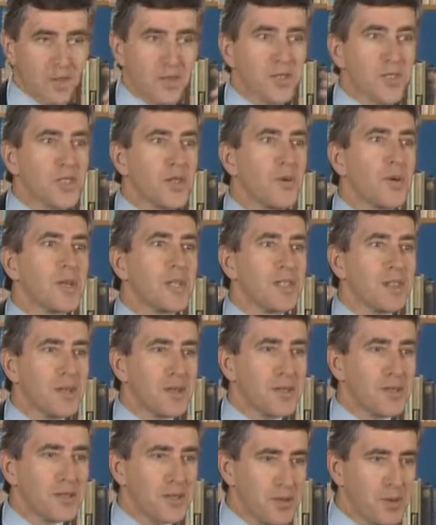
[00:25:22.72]
So, what are you
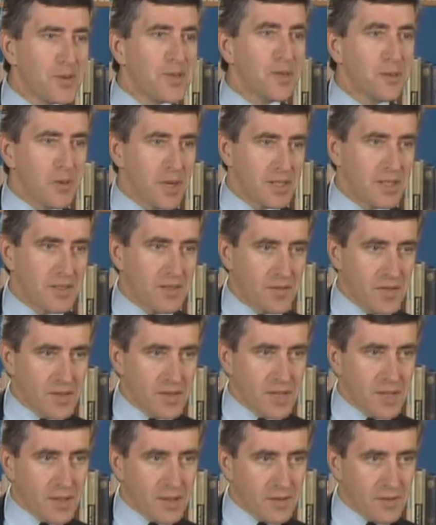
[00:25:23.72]
going to do with the rest of your
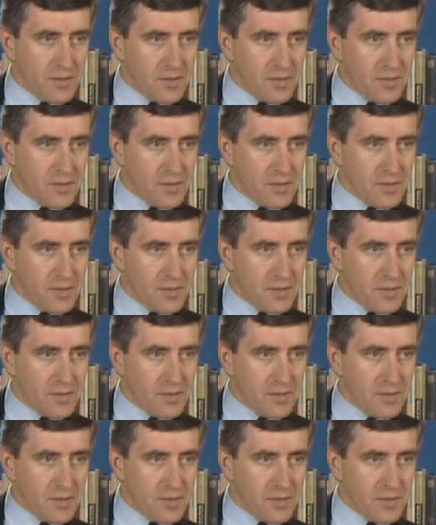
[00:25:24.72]
life?